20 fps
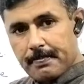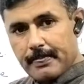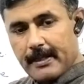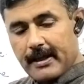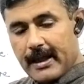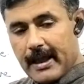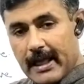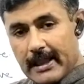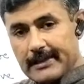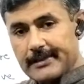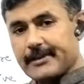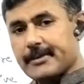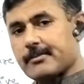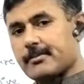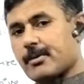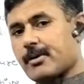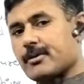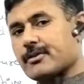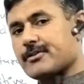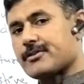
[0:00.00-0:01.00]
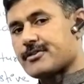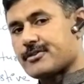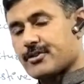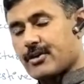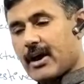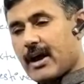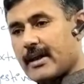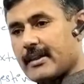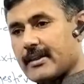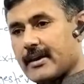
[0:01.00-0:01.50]
and holding bones
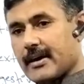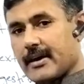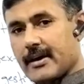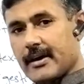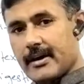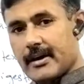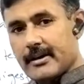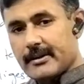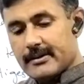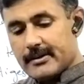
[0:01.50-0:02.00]
together,